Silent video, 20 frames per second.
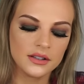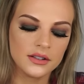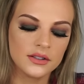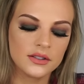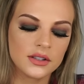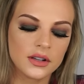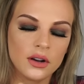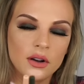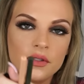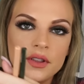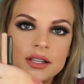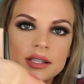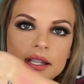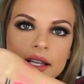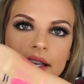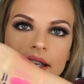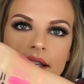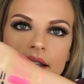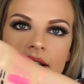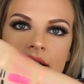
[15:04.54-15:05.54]
So this
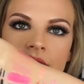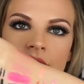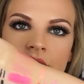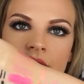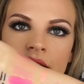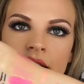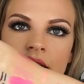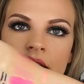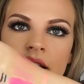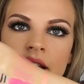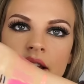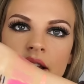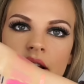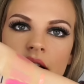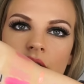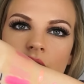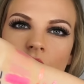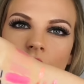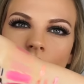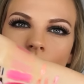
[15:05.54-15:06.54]
is the
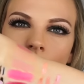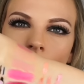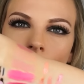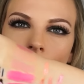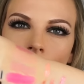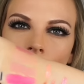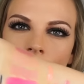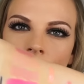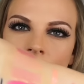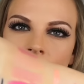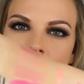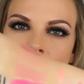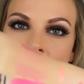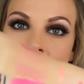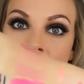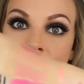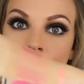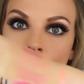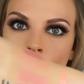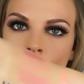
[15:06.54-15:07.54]

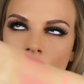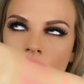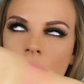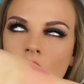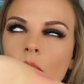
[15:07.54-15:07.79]
navy one.